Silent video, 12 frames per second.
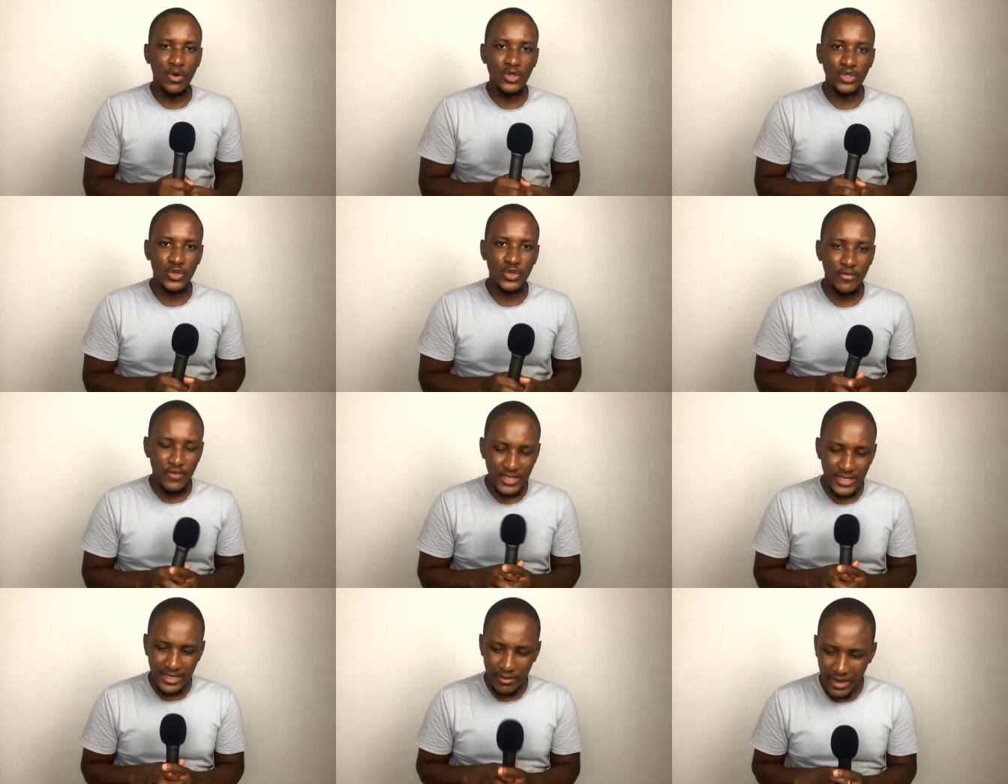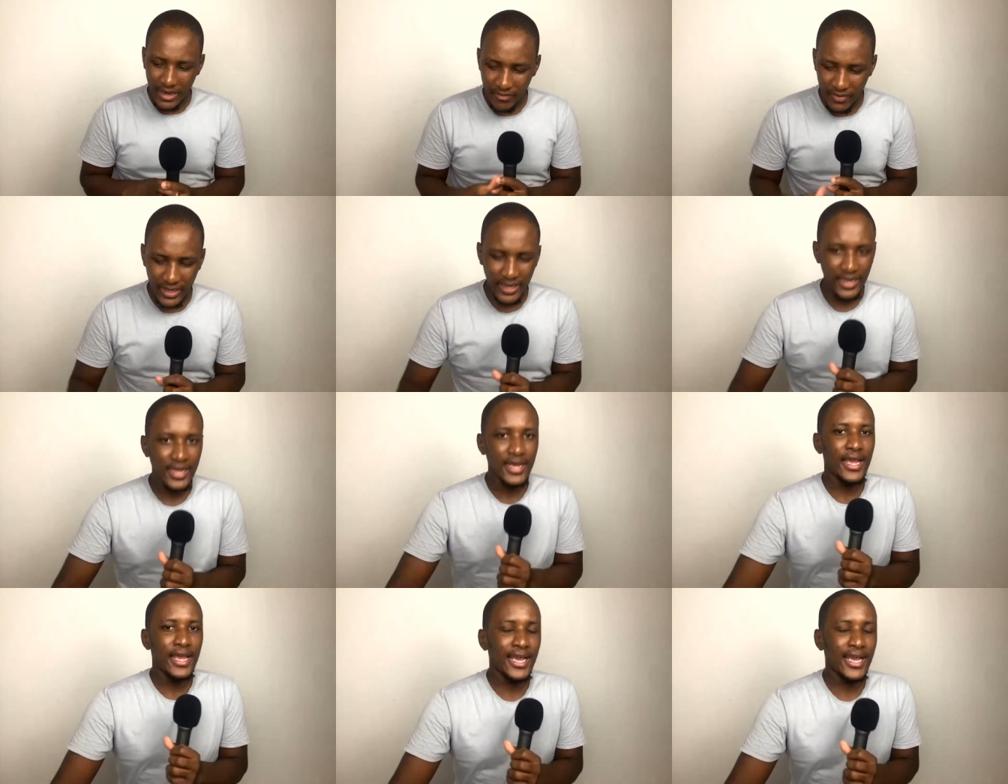on to first team level,
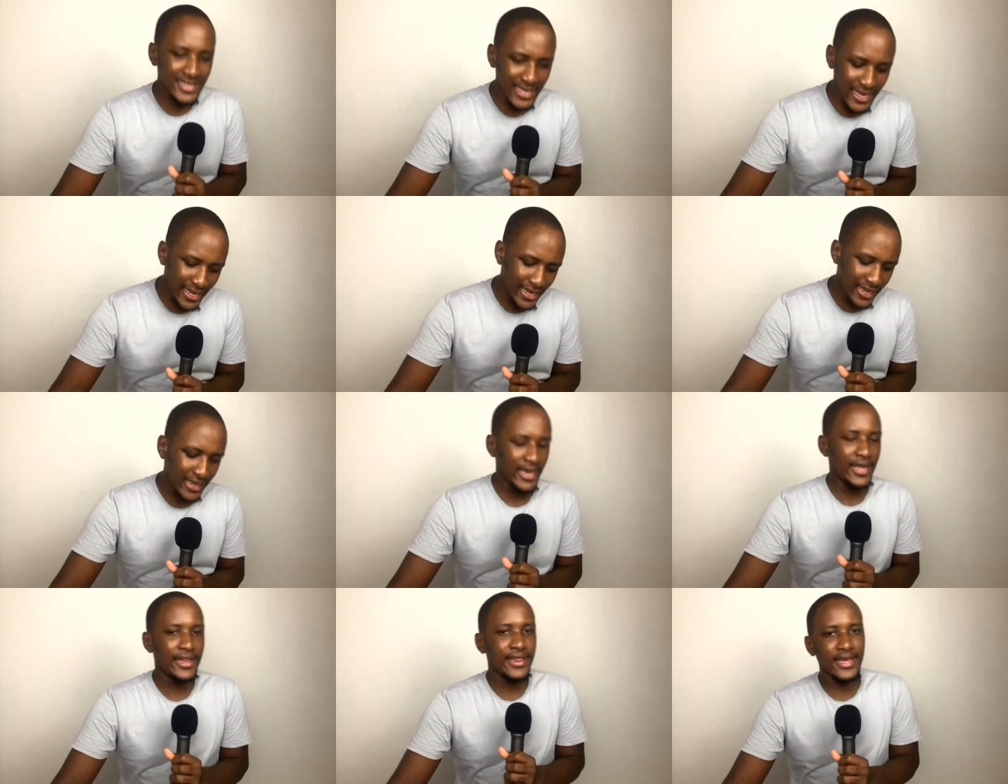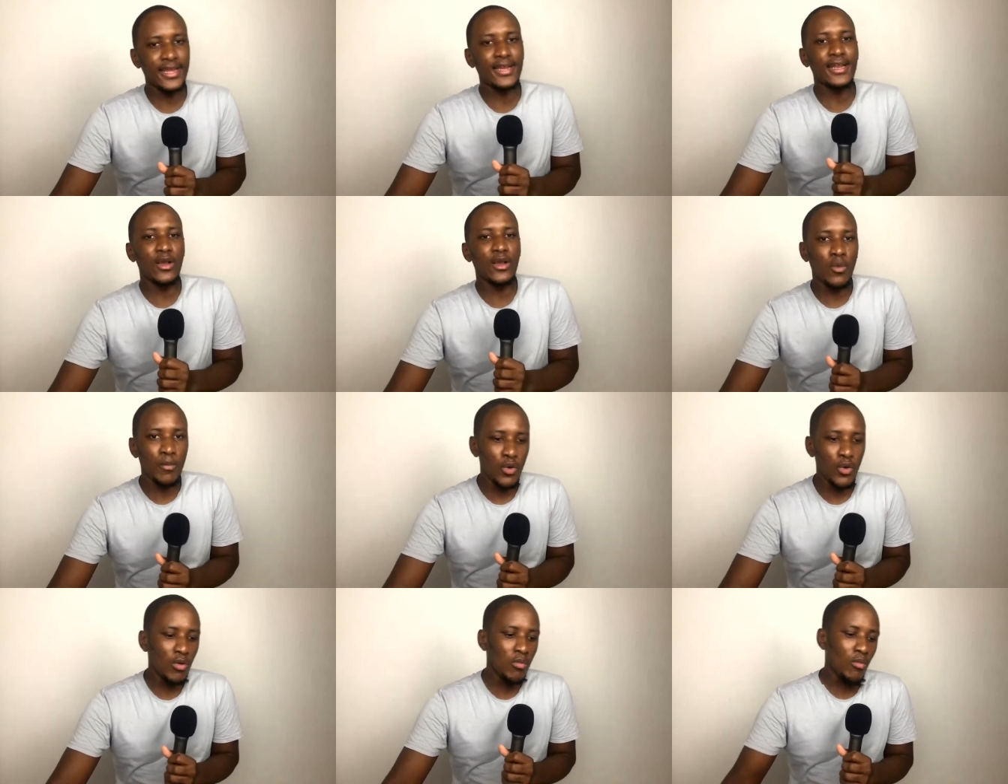excelling, and then like
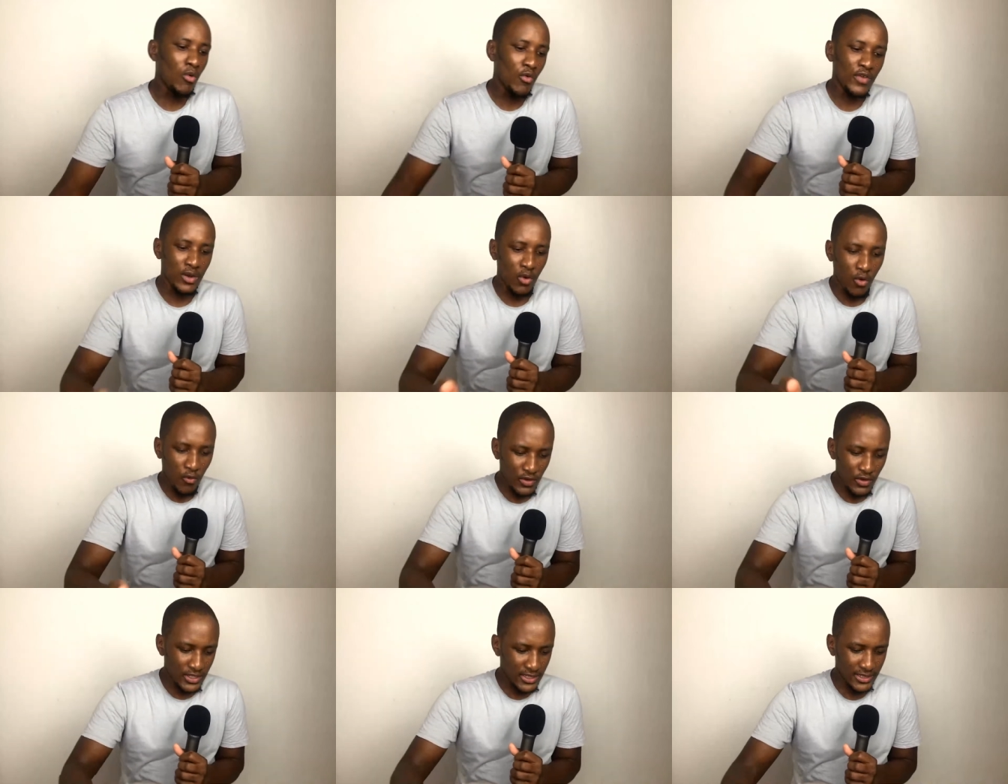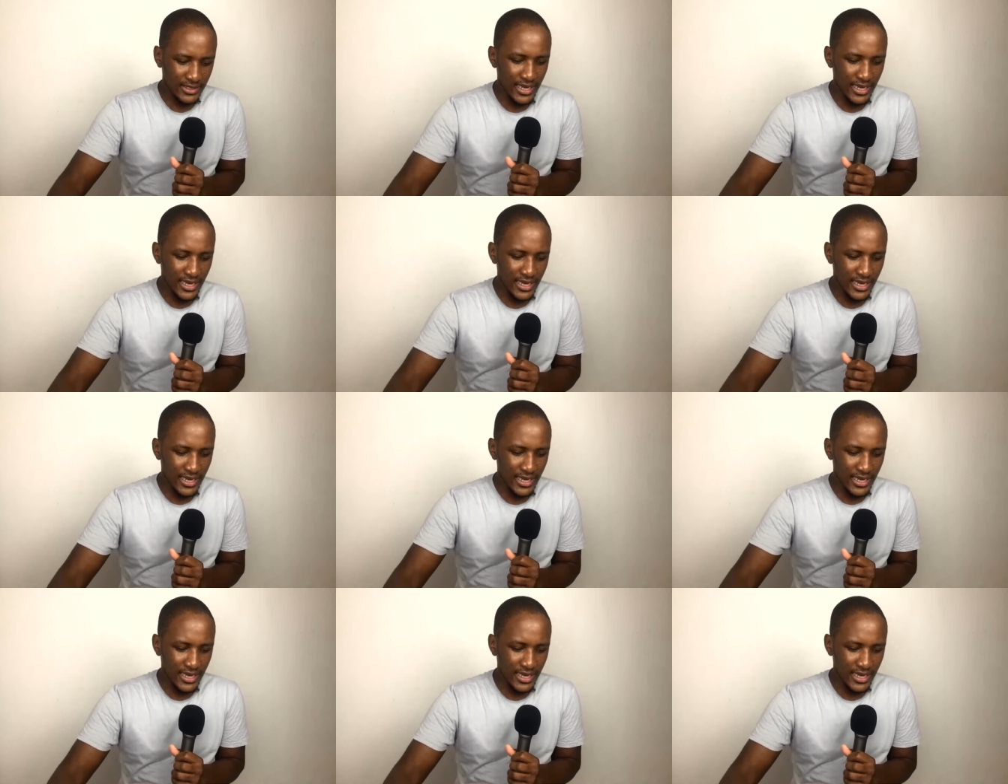Uplo moving overseas.